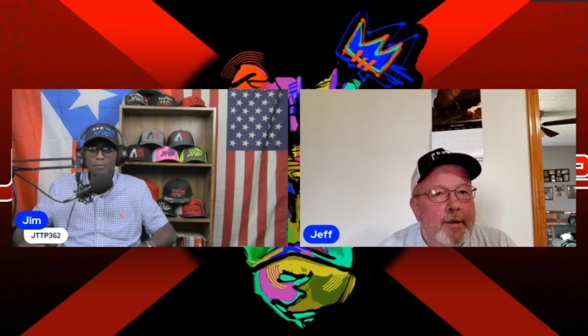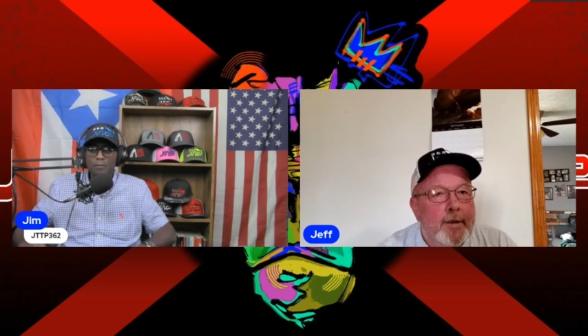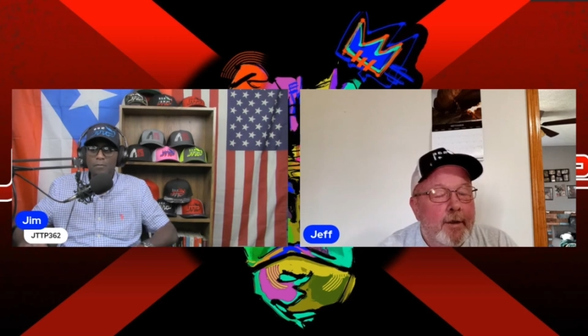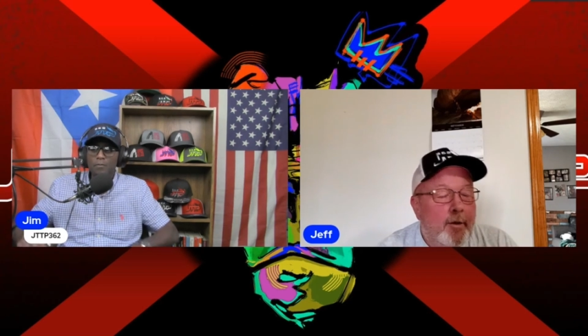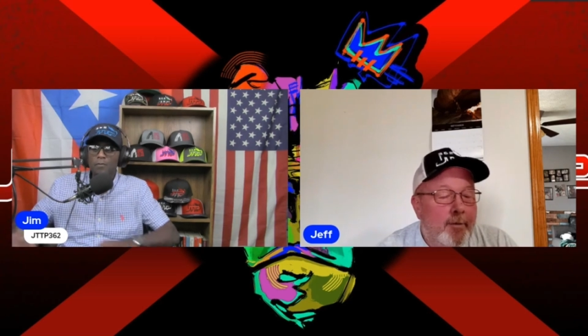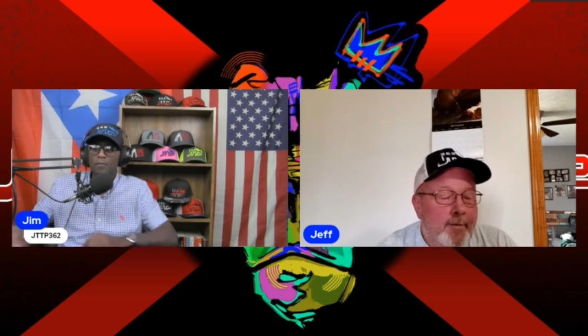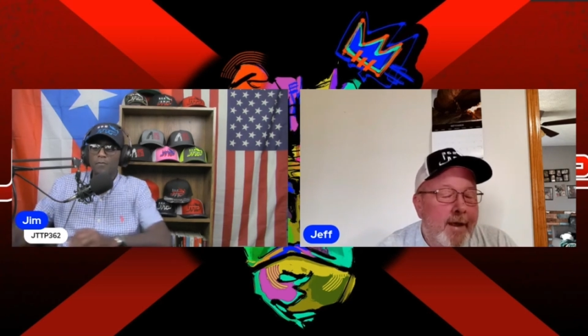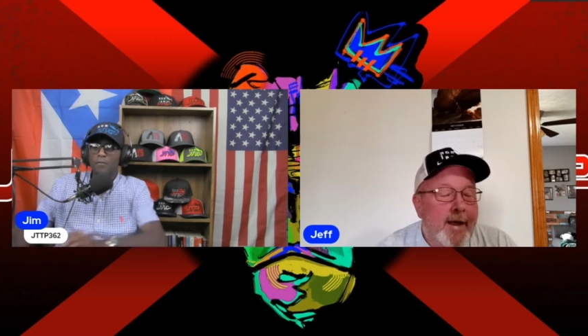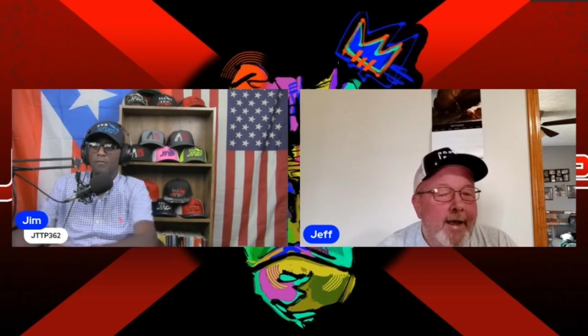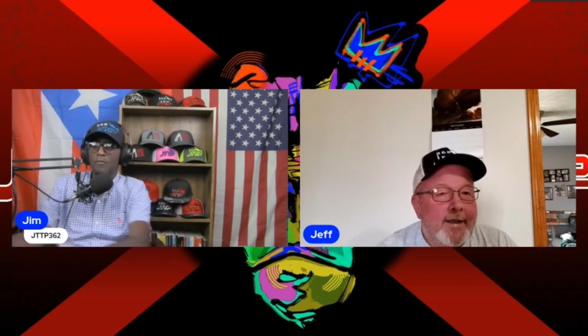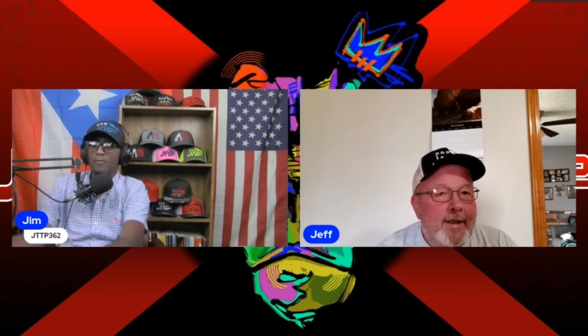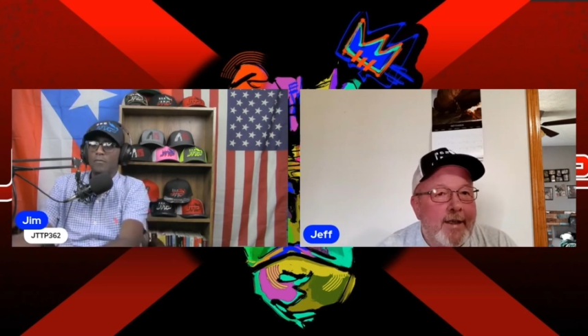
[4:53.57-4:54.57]
That
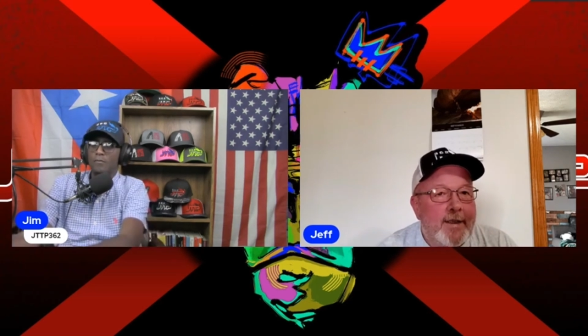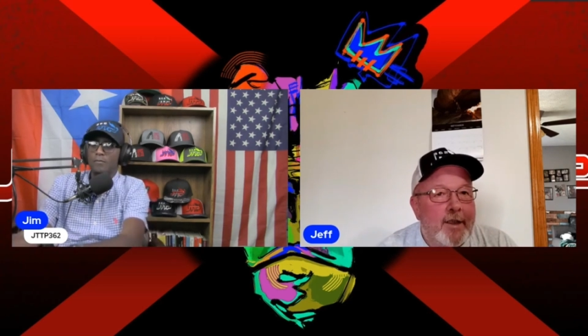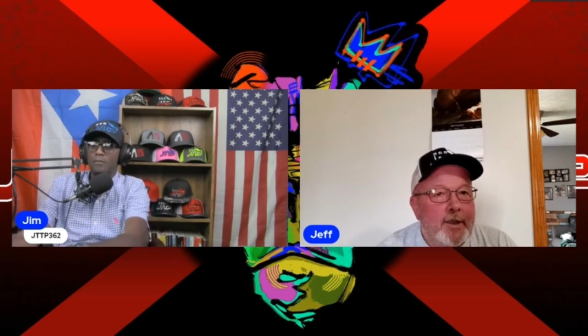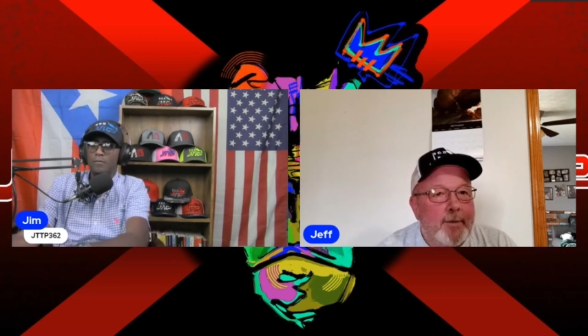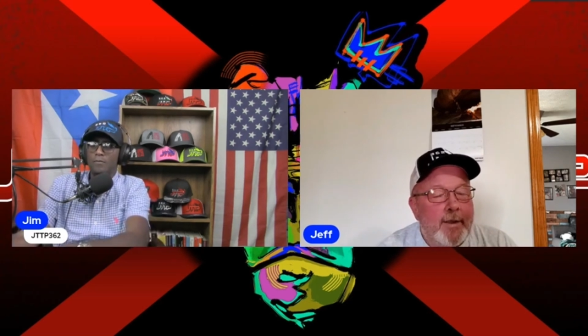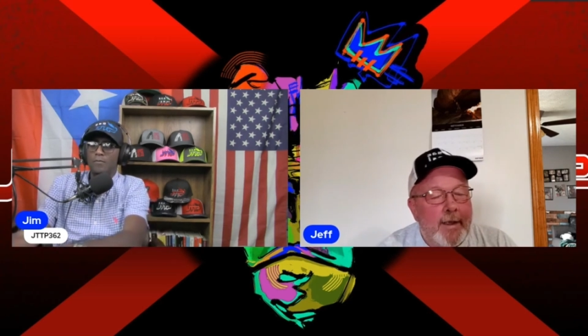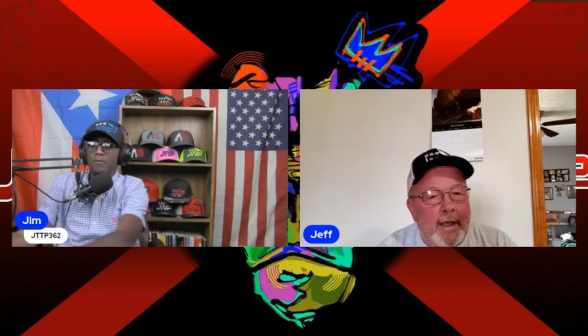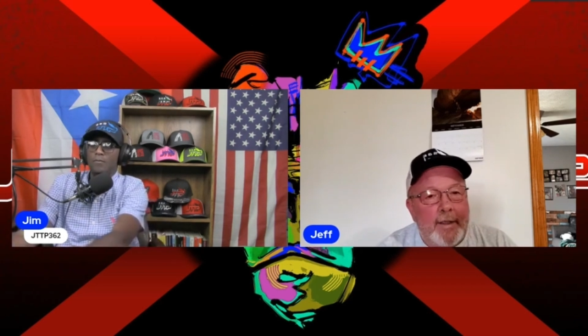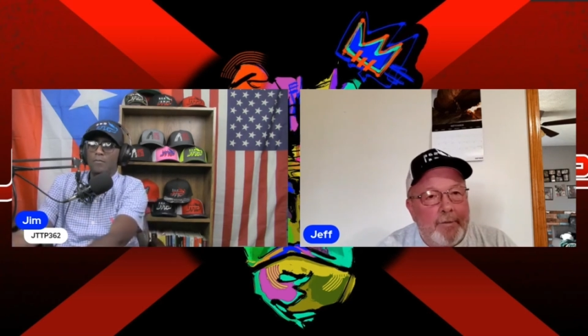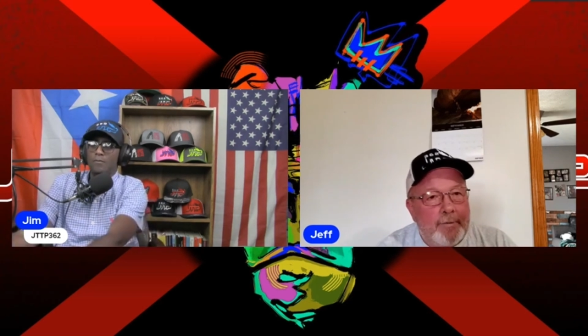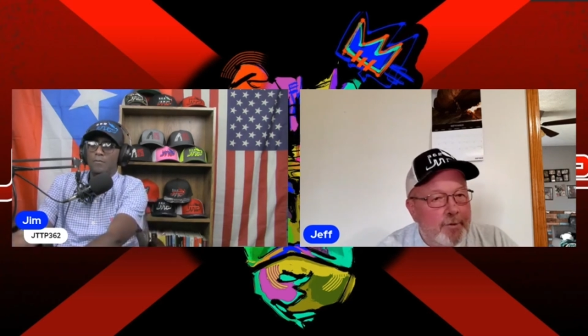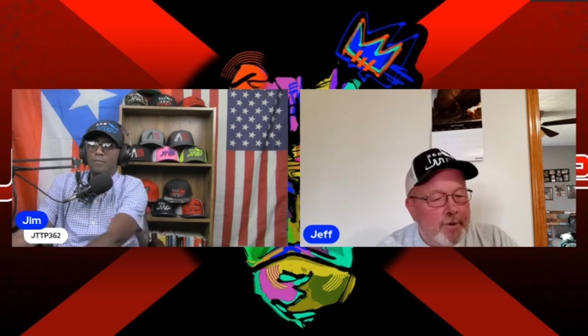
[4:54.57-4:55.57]
kind of stands out to me. Then
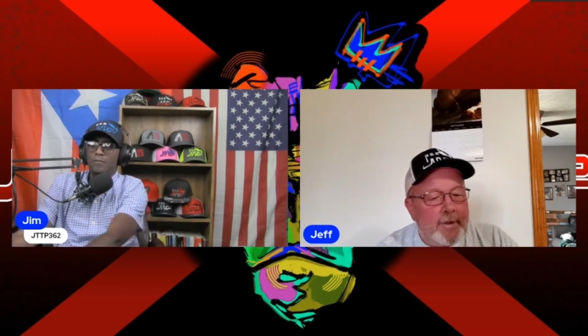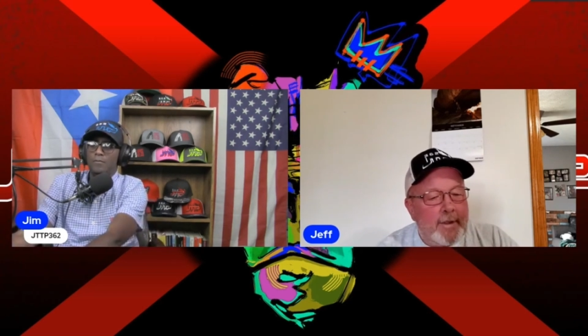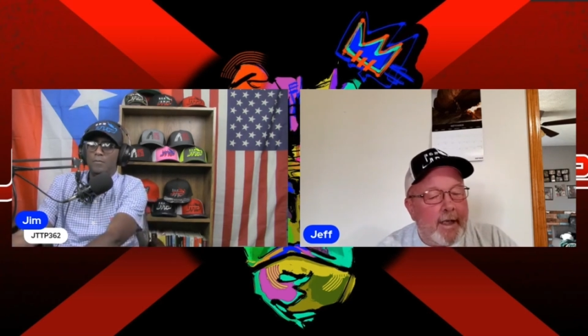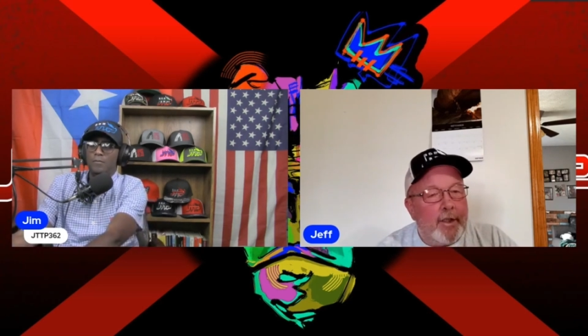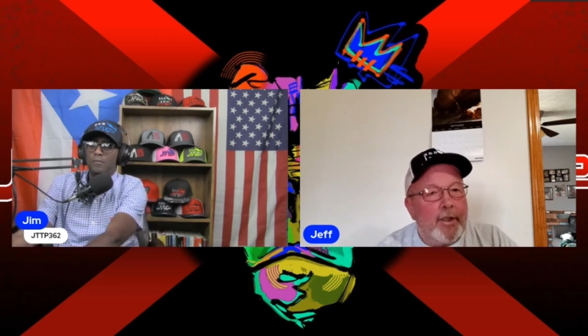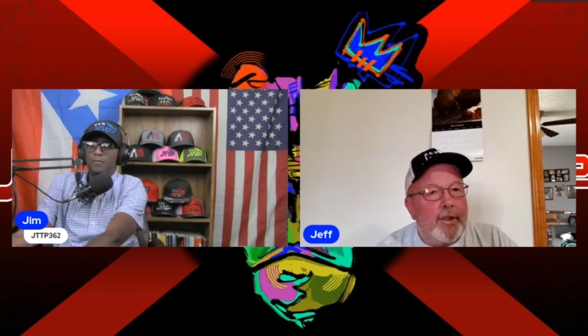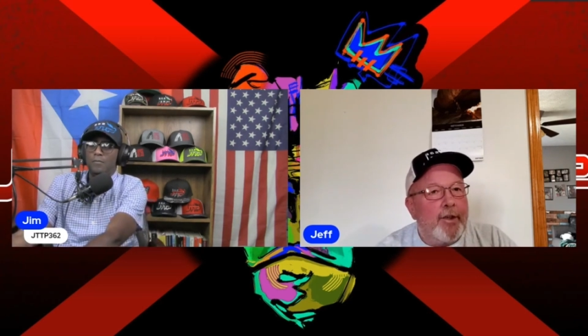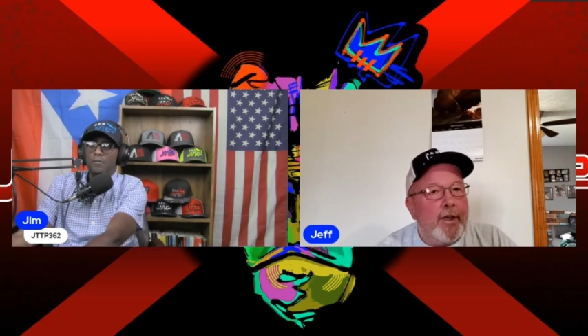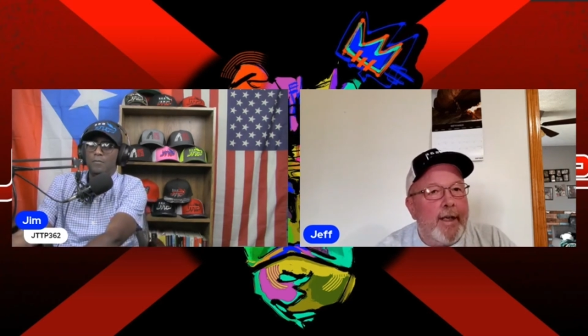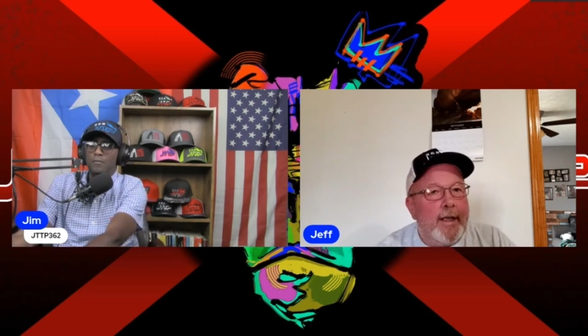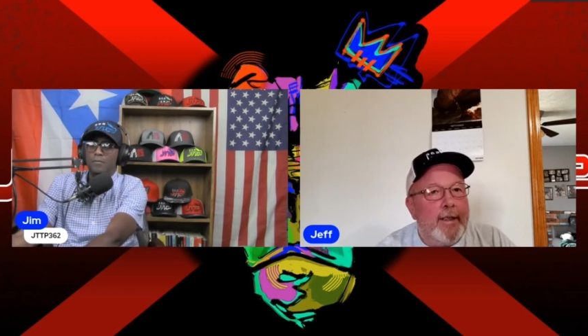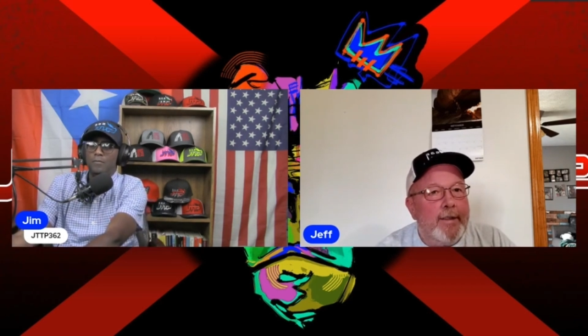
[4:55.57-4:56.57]
I take a look at their
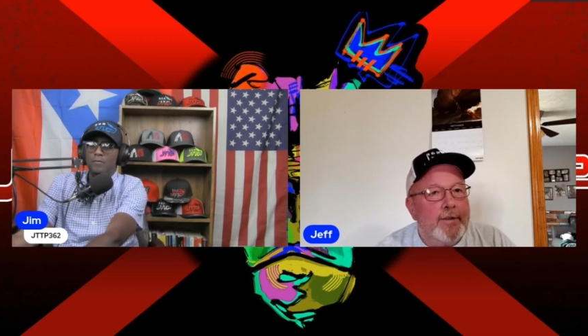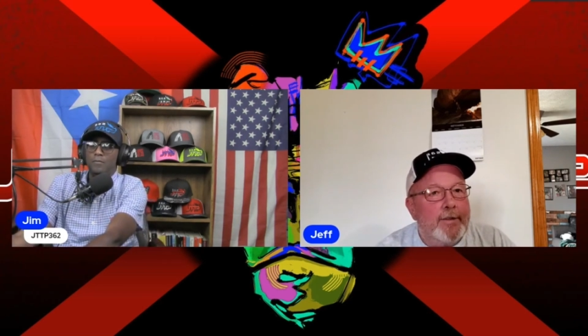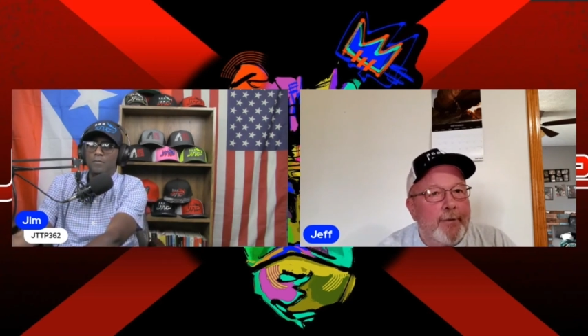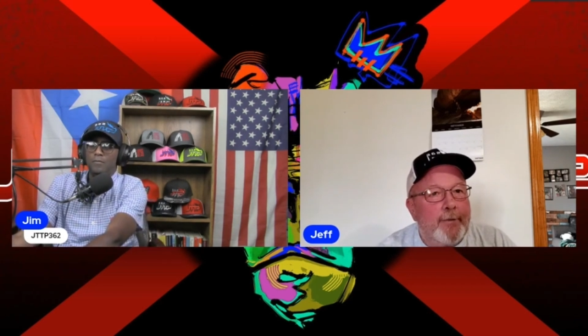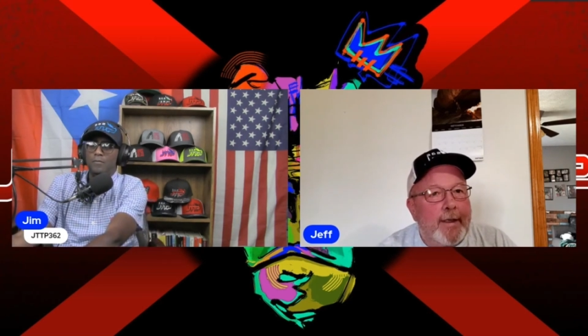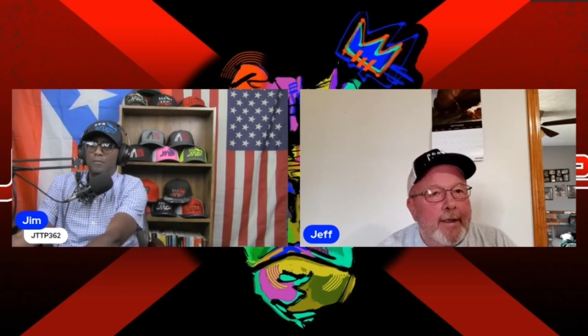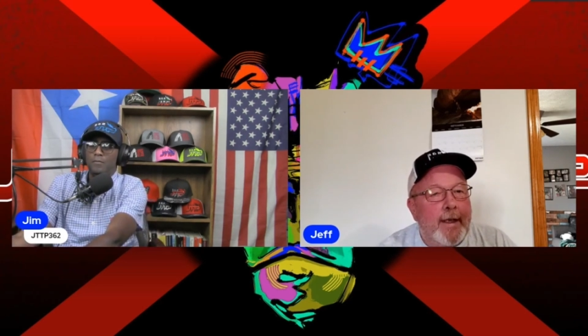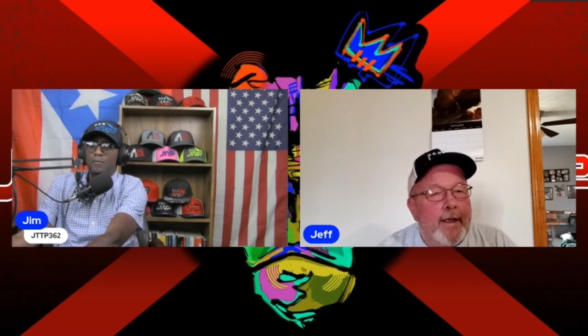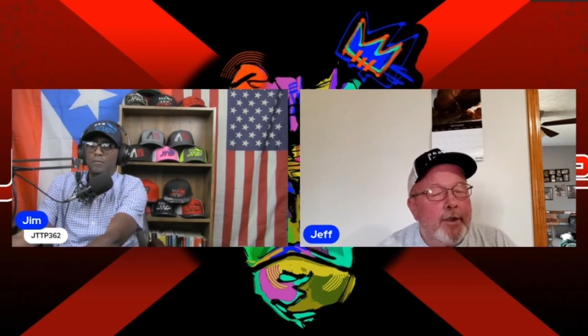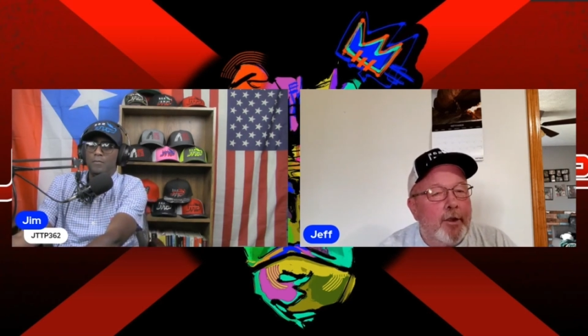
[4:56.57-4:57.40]
head and stuff like that.